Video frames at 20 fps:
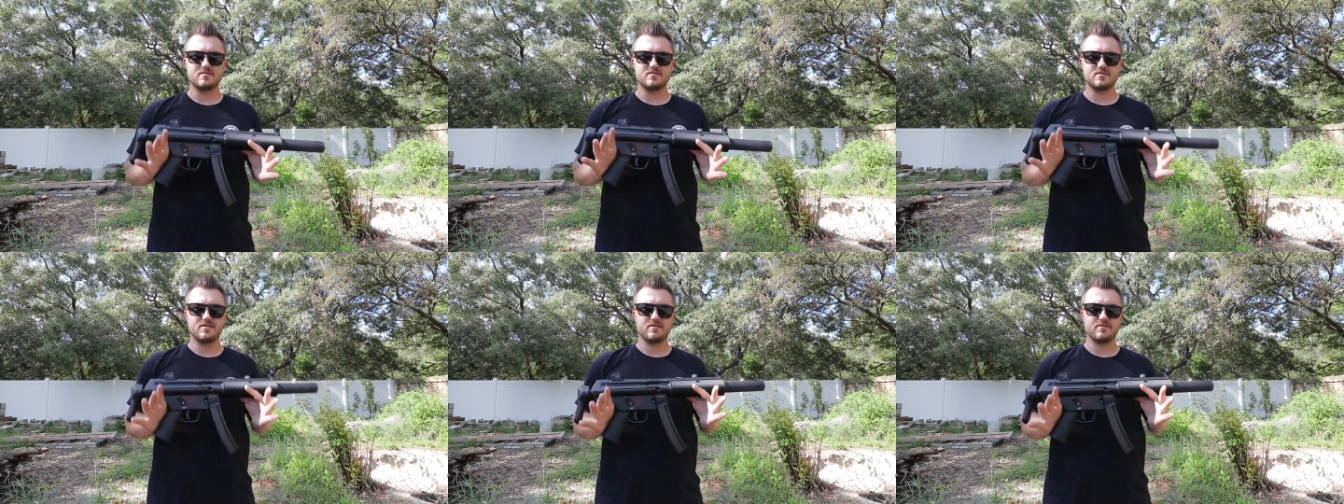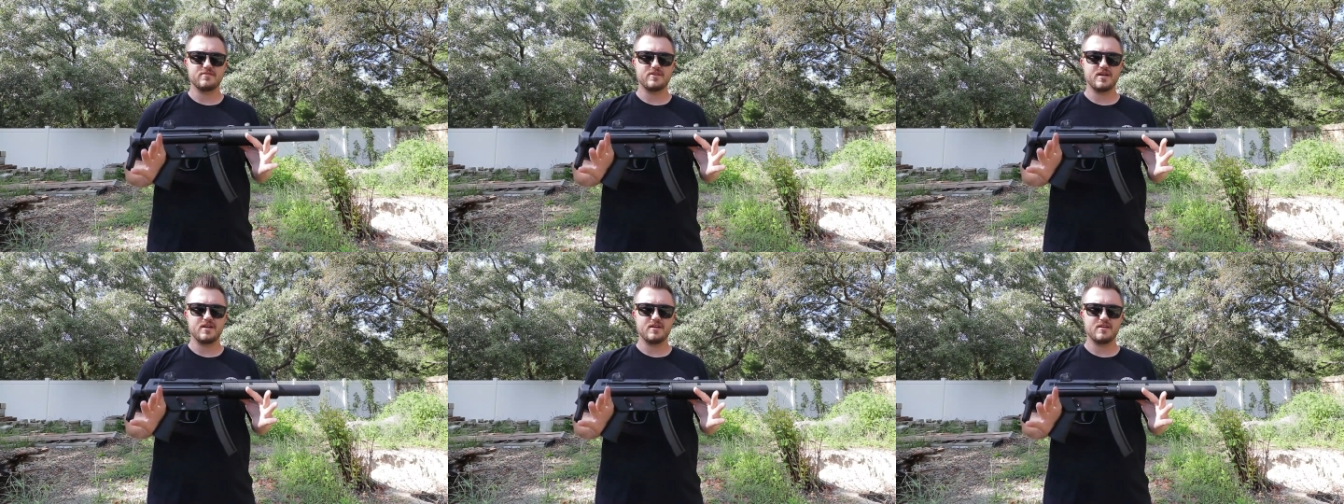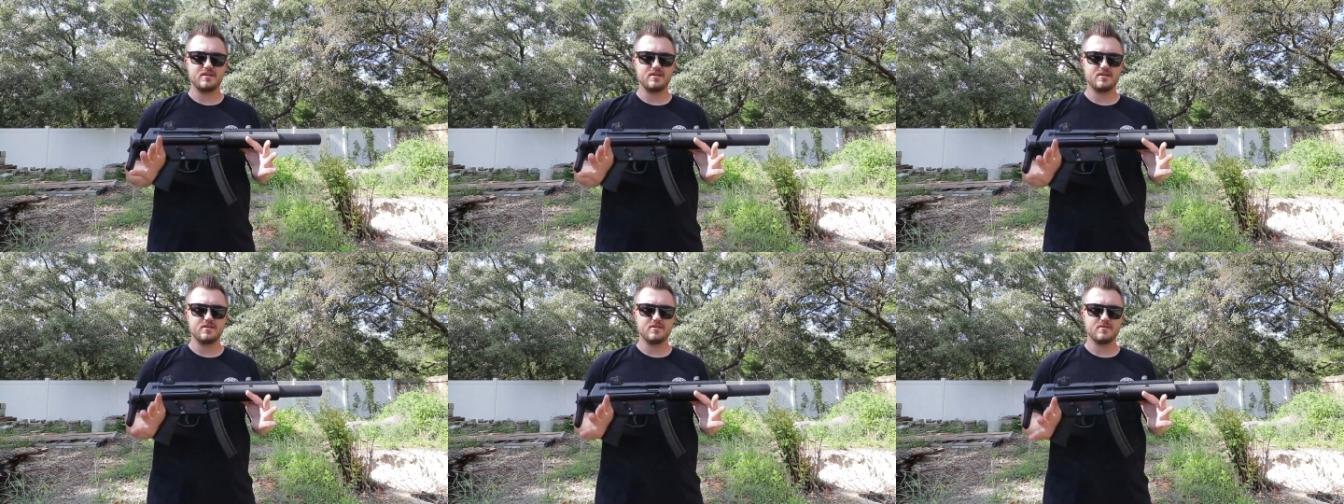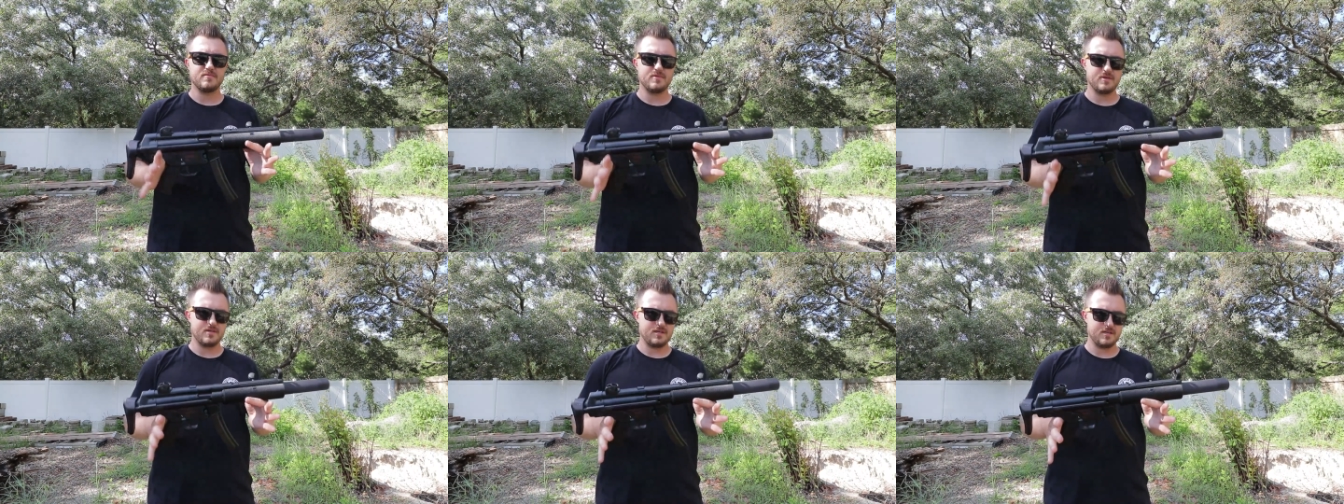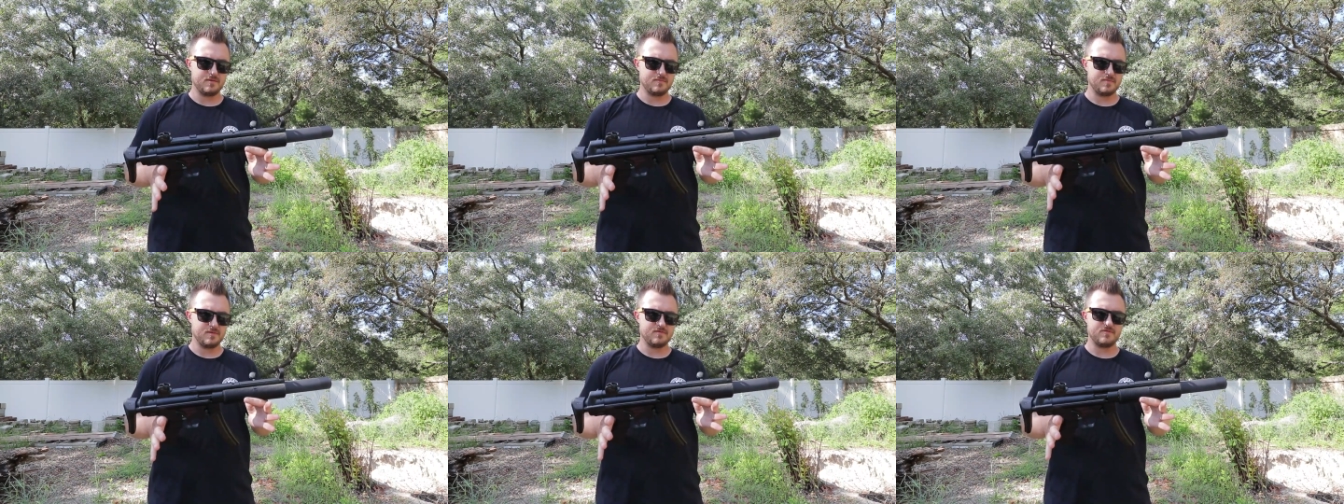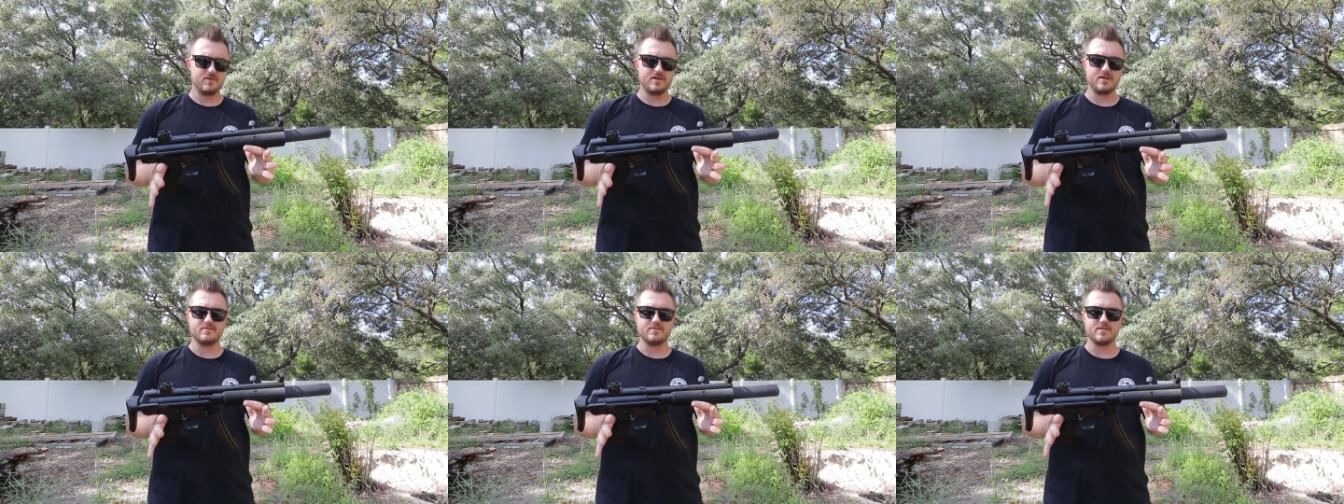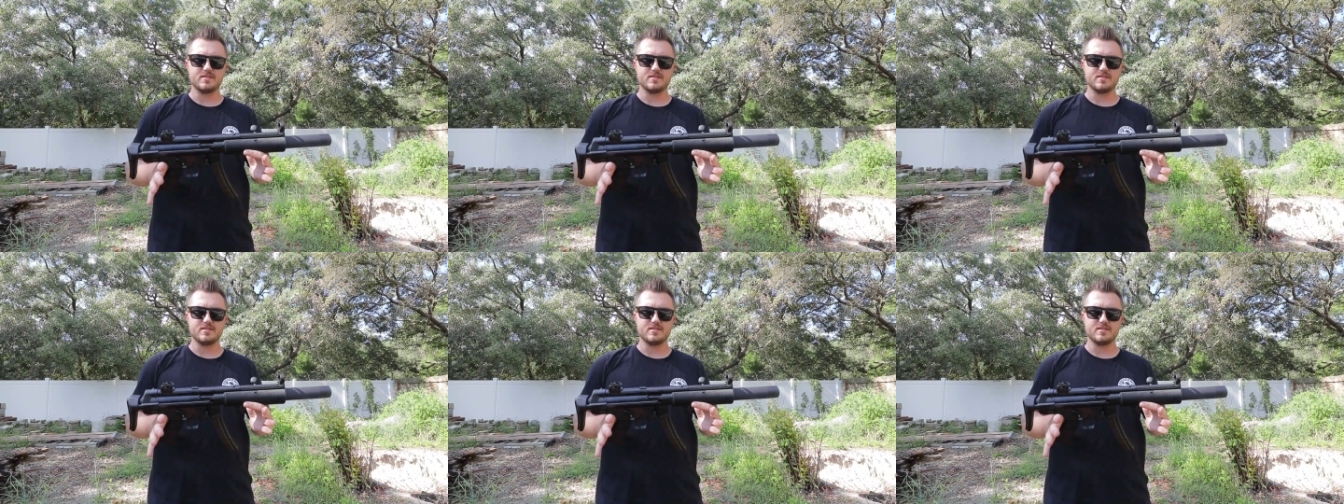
So I've got here my MP5